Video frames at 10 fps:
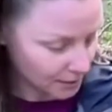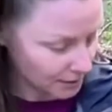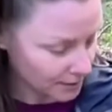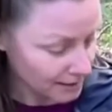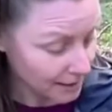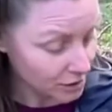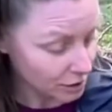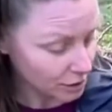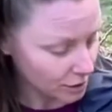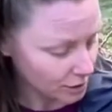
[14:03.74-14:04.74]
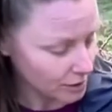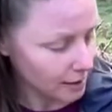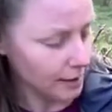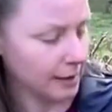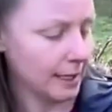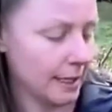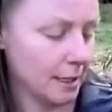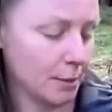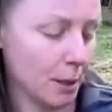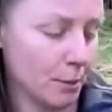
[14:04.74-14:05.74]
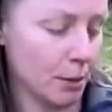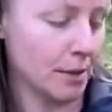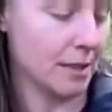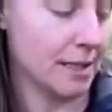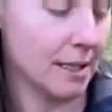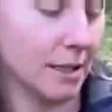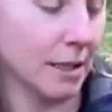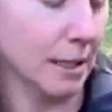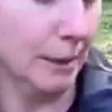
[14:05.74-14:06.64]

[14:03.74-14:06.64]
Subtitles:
of essential oils. Again, I brought cedarwood,